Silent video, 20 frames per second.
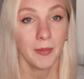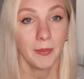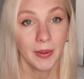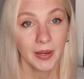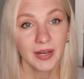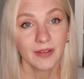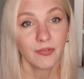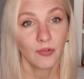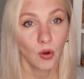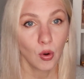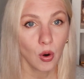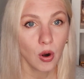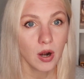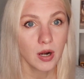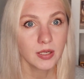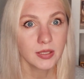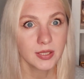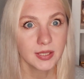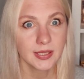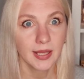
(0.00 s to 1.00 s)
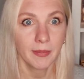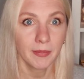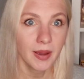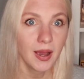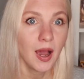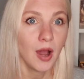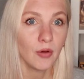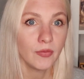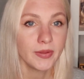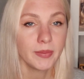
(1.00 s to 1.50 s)
But of course,
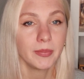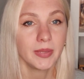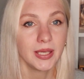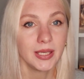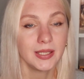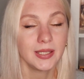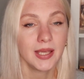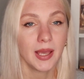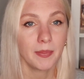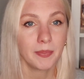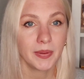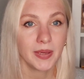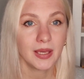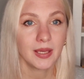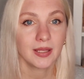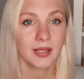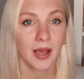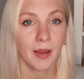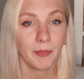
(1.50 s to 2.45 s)
somehow the media picked